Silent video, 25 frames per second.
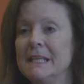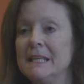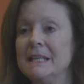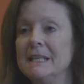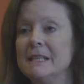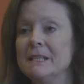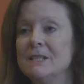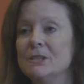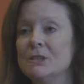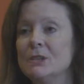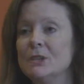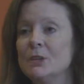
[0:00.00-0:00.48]

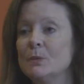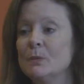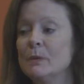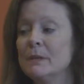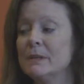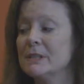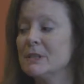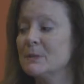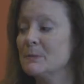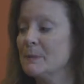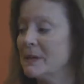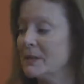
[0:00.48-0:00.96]
This year
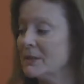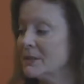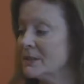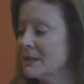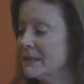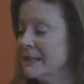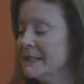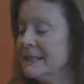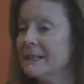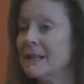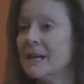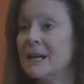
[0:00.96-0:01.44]
we're
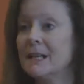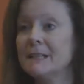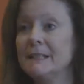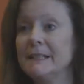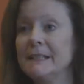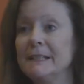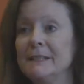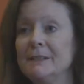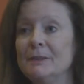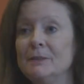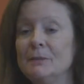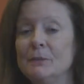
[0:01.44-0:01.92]
especially
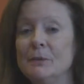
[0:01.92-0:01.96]
lucky